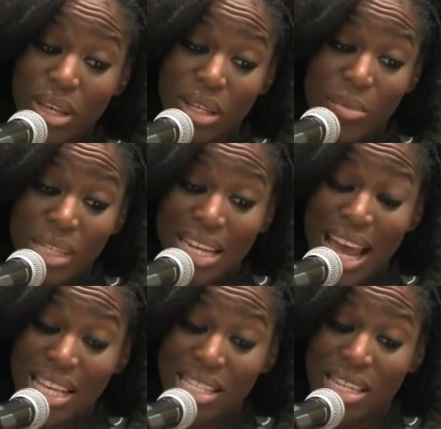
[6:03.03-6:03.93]
a complete
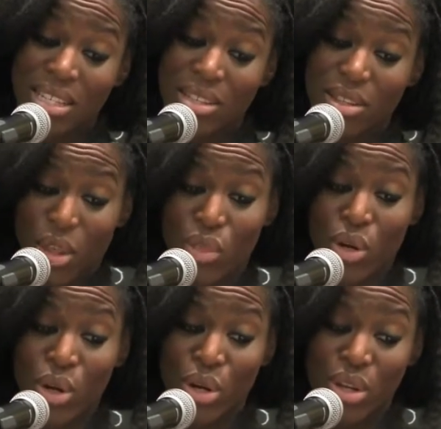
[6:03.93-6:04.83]
accident, the
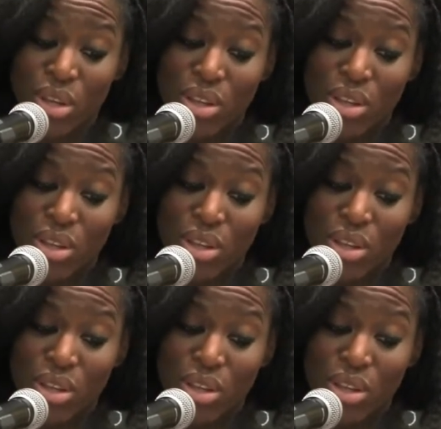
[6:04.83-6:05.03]
third,